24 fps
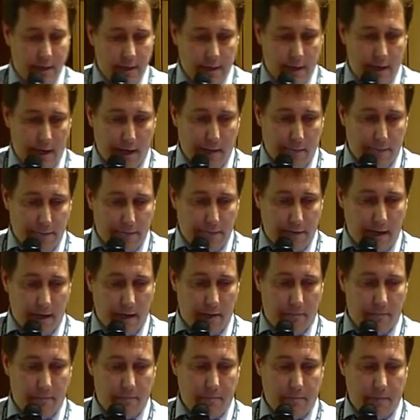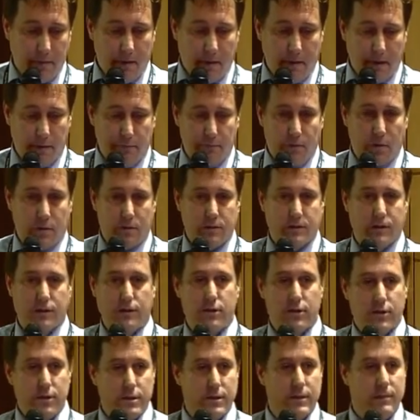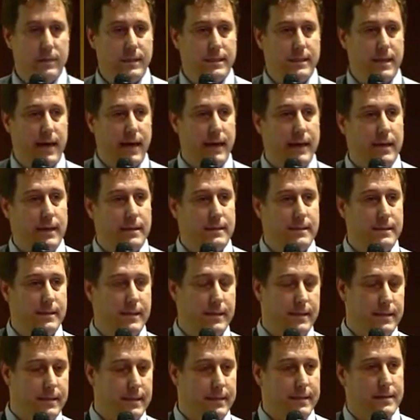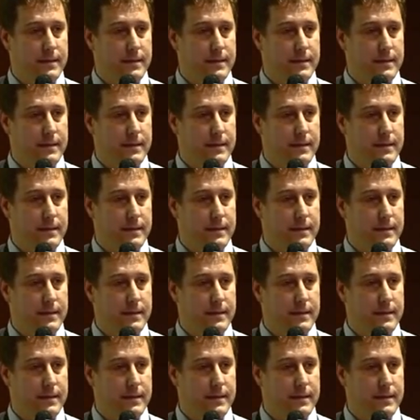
You have of course the system designers that